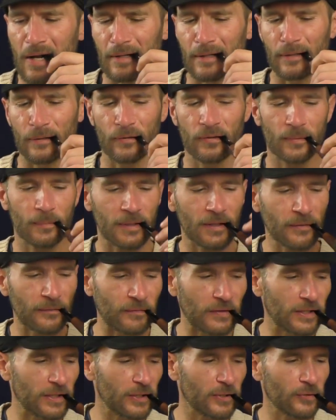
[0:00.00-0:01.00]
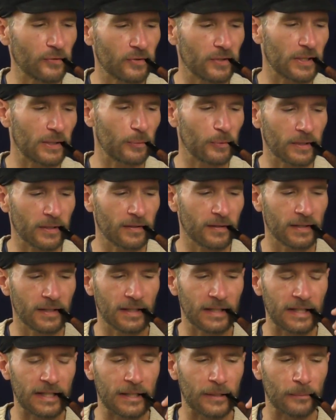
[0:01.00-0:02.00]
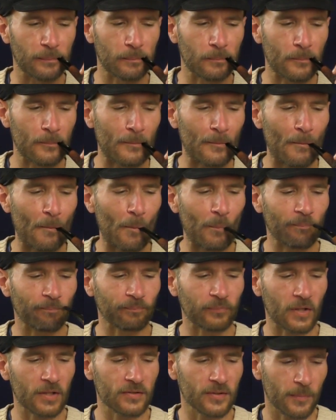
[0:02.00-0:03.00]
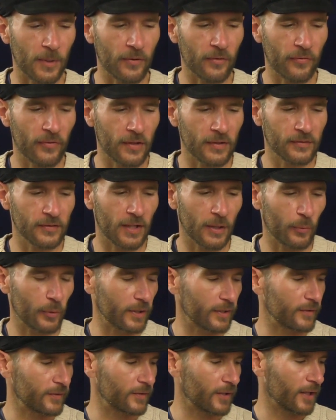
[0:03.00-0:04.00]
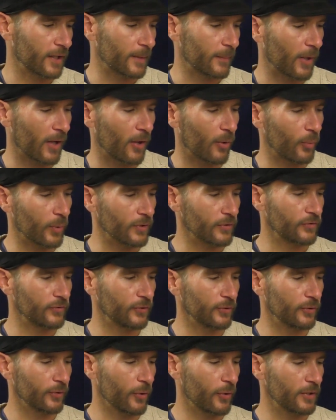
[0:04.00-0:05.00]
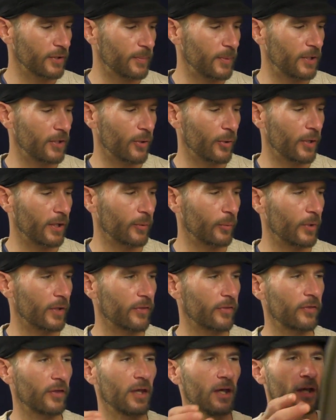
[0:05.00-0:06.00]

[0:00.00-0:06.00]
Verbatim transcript: there are some other videos that I wanted to get out, some other things that I wanted to talk about. We're still going to be going with